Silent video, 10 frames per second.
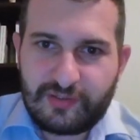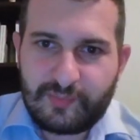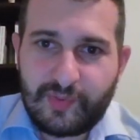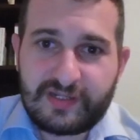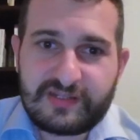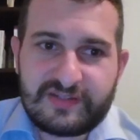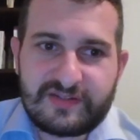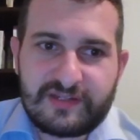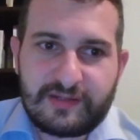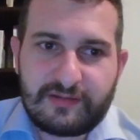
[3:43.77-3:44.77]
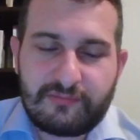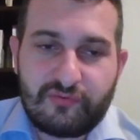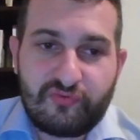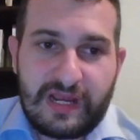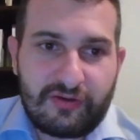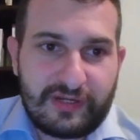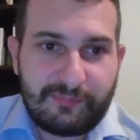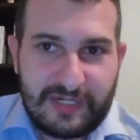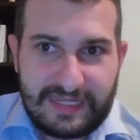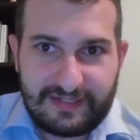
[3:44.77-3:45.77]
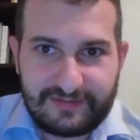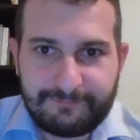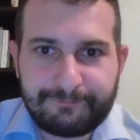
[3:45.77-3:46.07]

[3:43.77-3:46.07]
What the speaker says: but it's rarely played.